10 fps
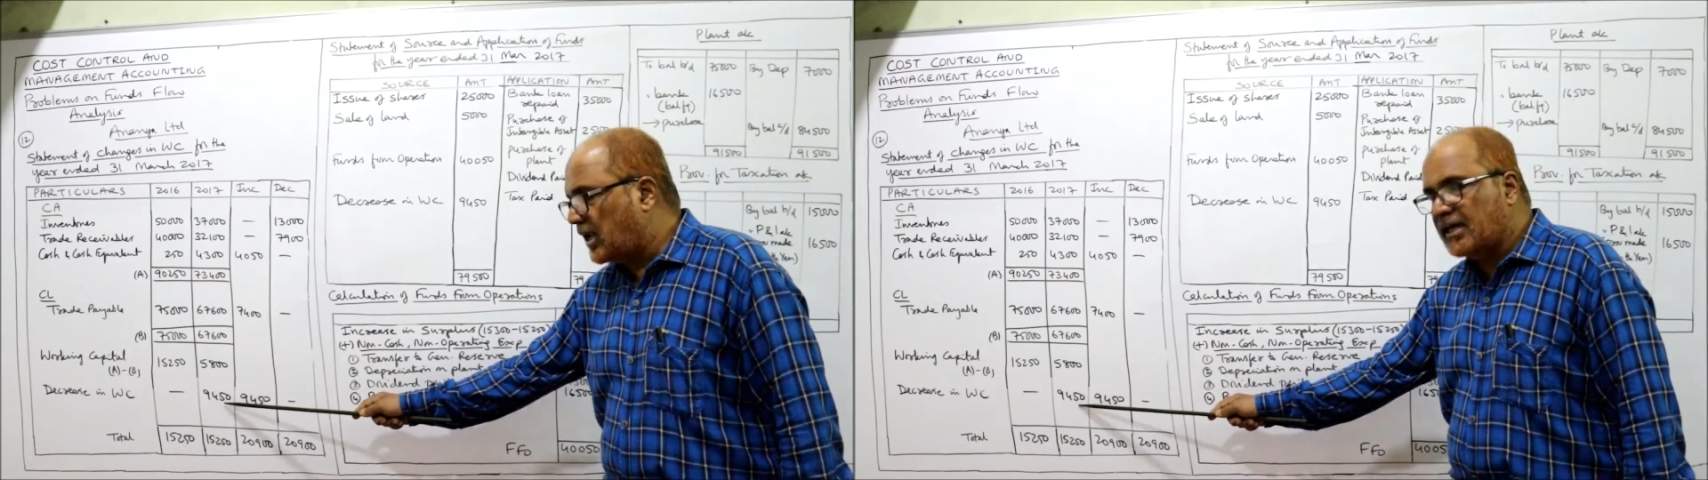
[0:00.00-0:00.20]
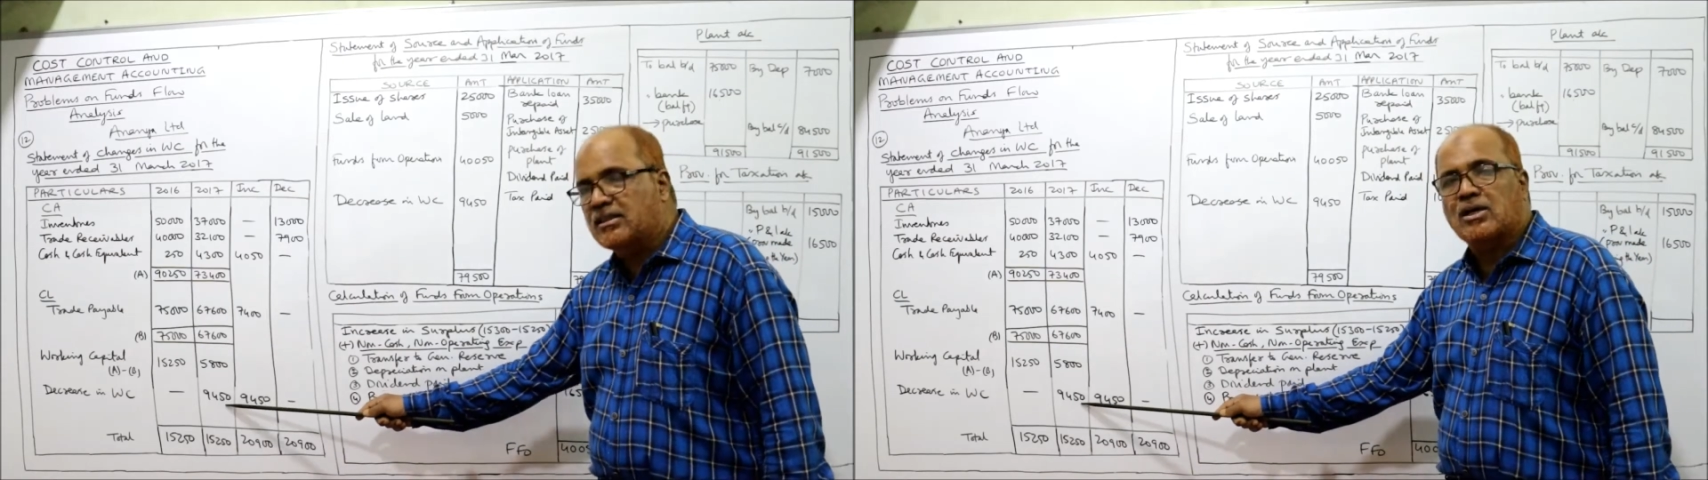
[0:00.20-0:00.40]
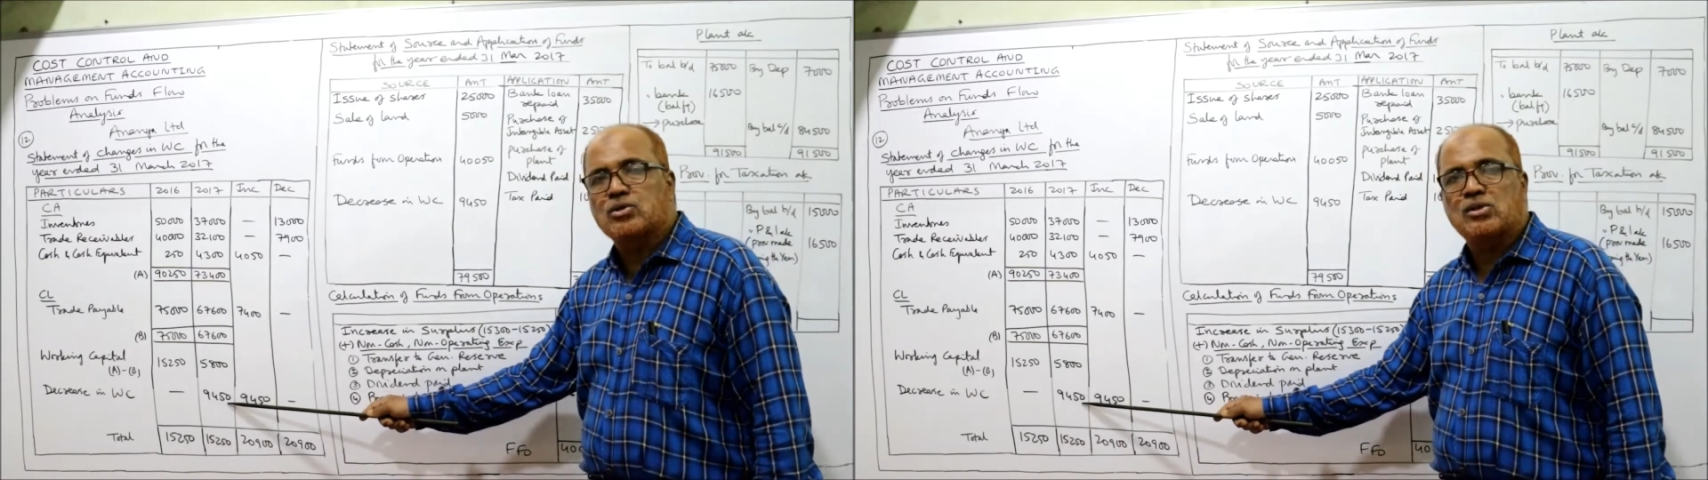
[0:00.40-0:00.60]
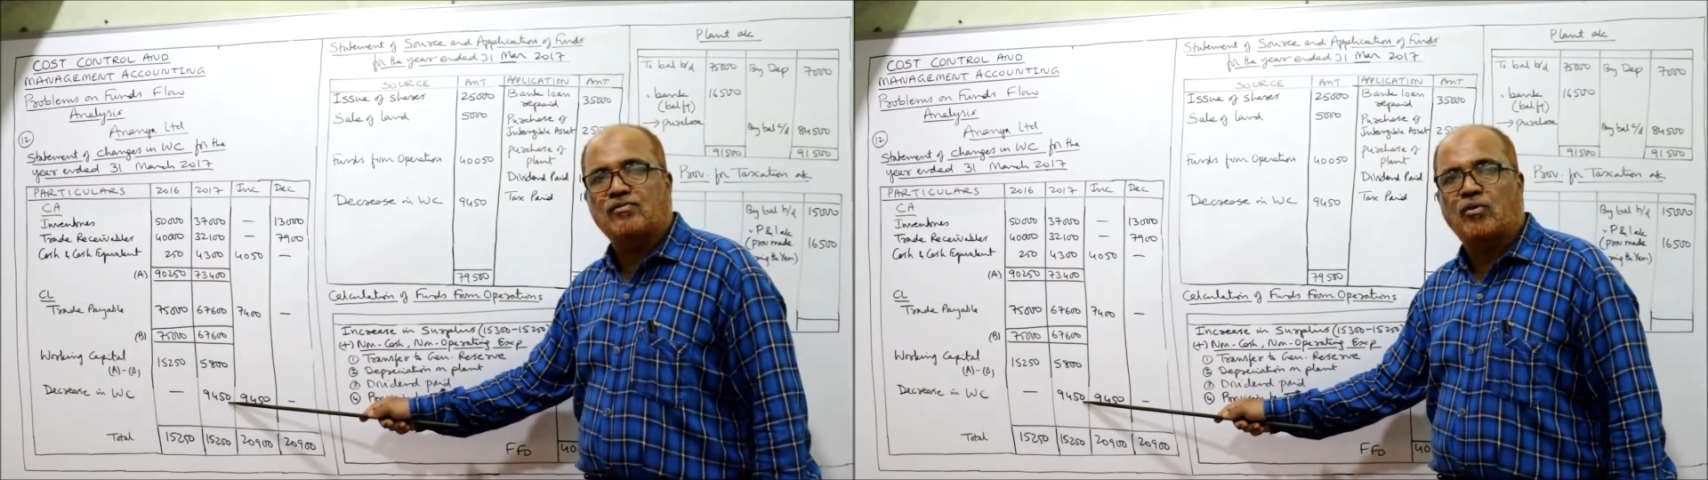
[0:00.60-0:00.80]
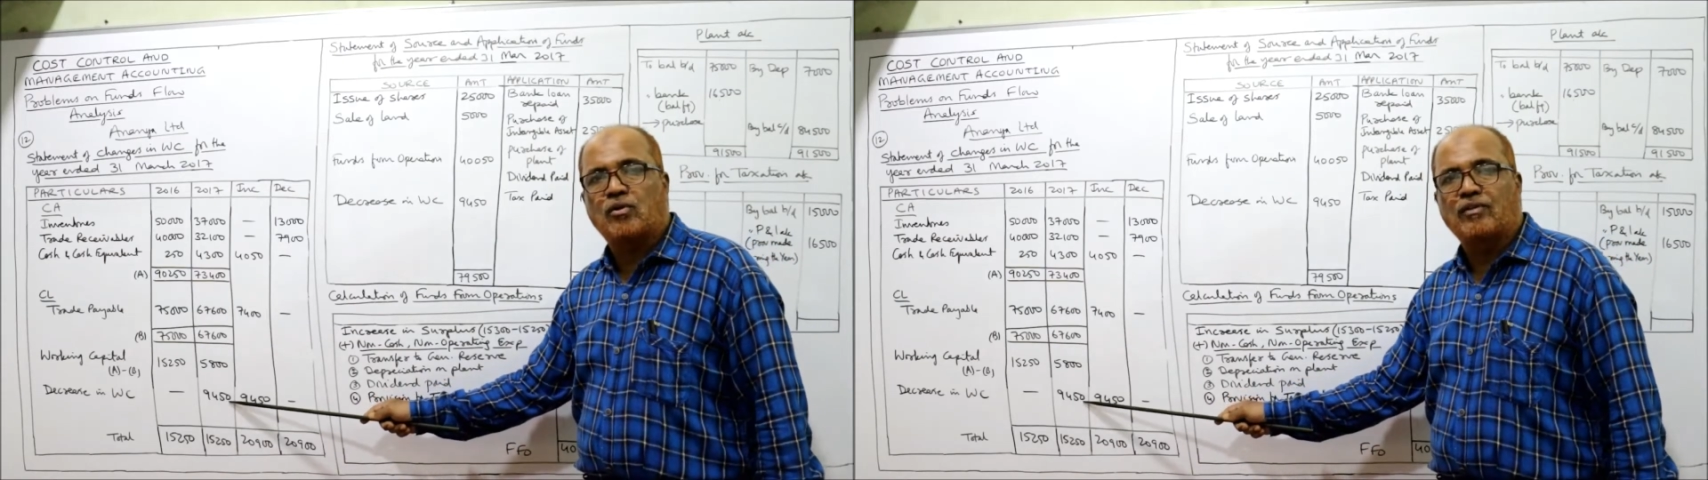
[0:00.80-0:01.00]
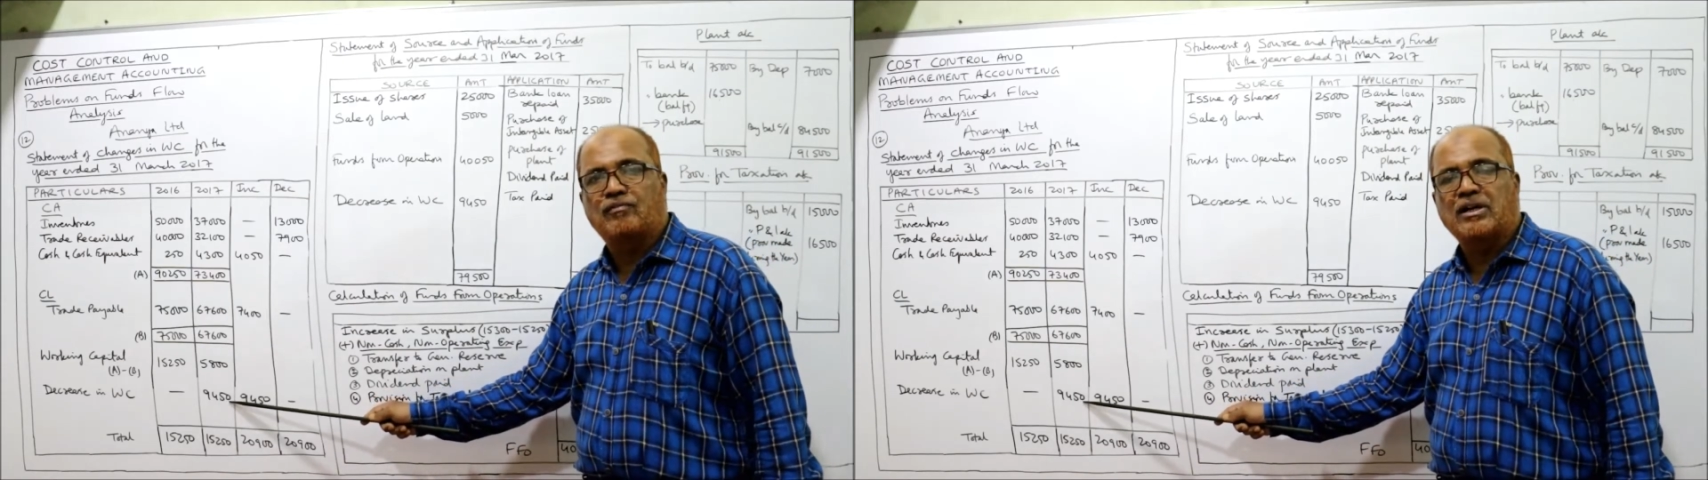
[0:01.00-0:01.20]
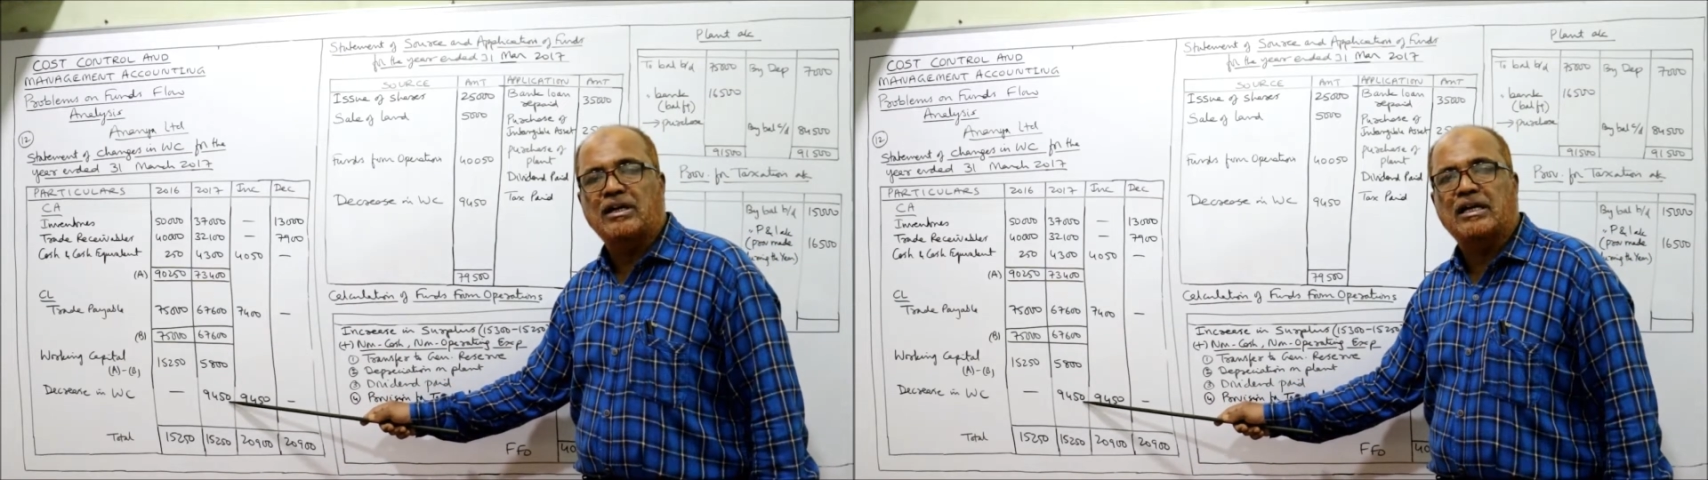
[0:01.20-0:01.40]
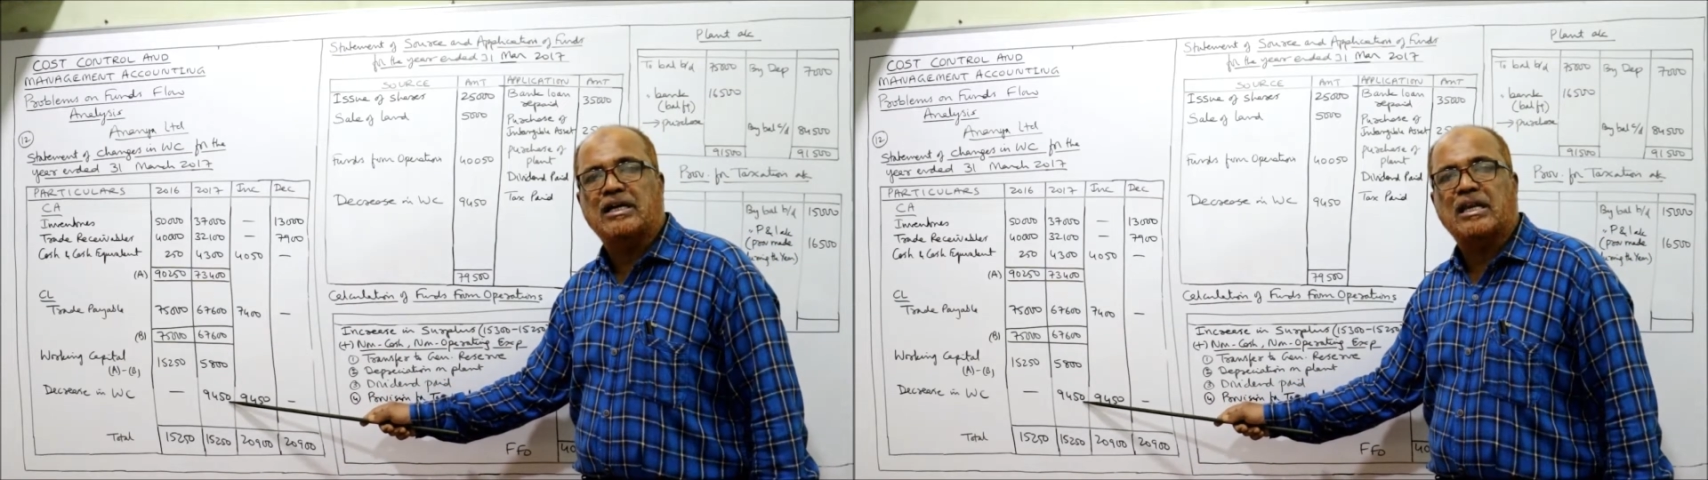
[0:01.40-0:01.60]

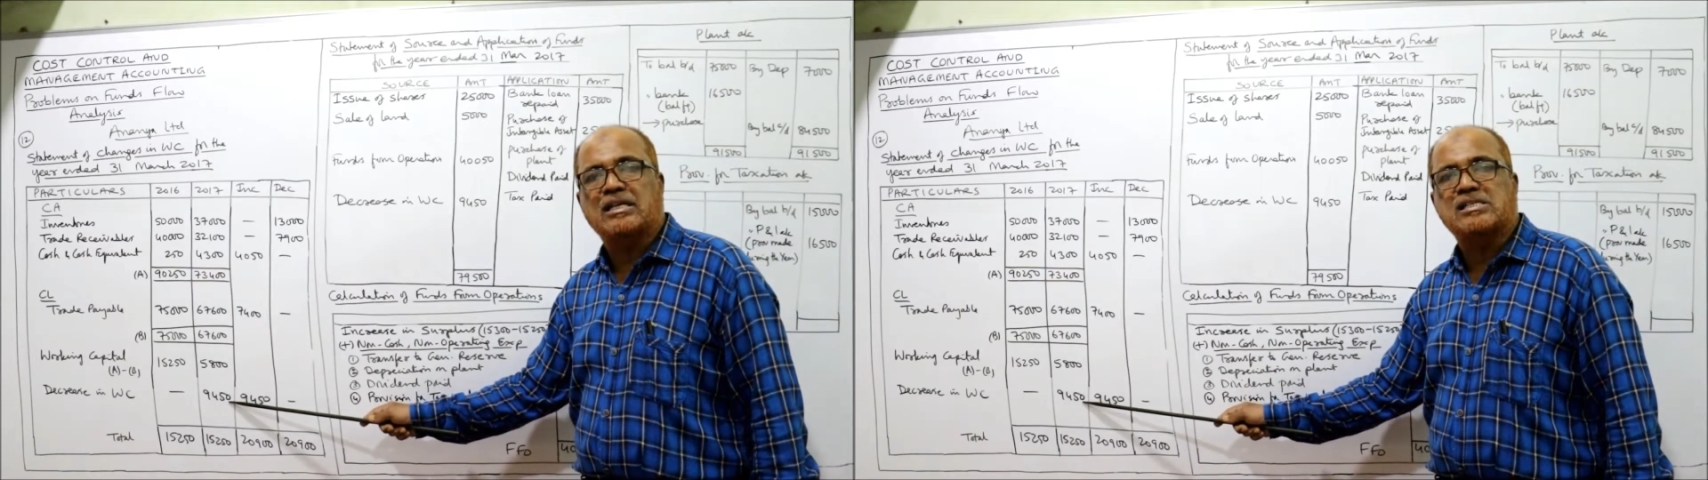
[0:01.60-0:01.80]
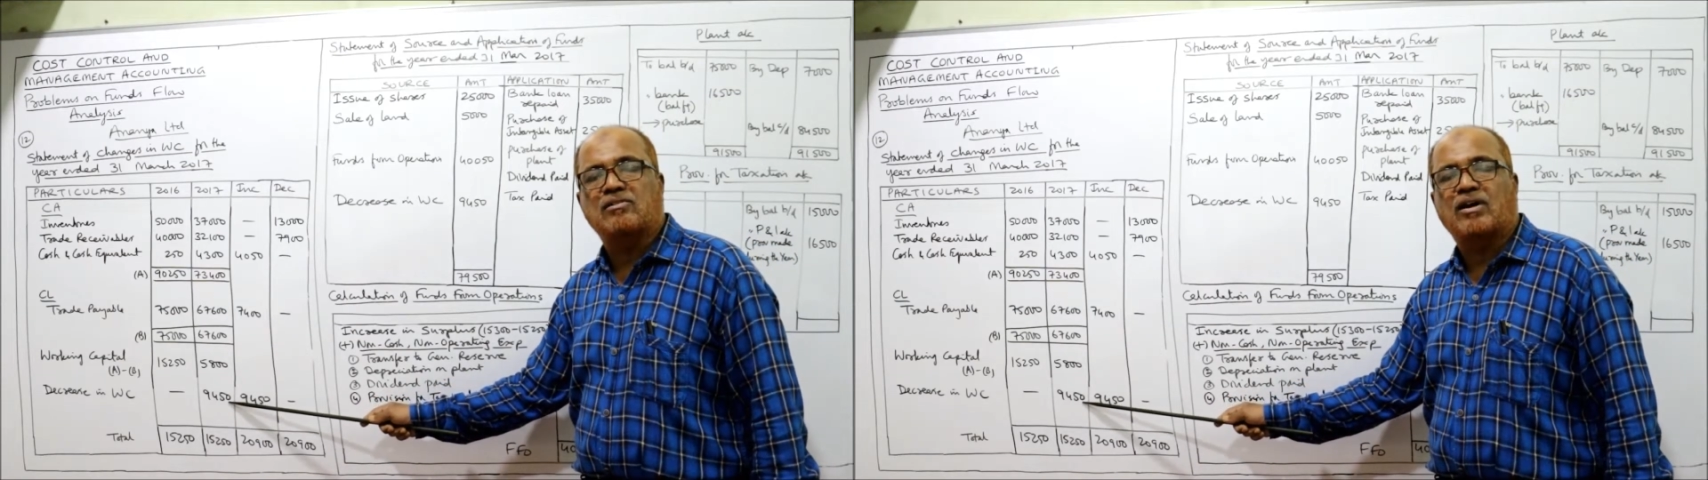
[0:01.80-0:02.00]
9,450 decrease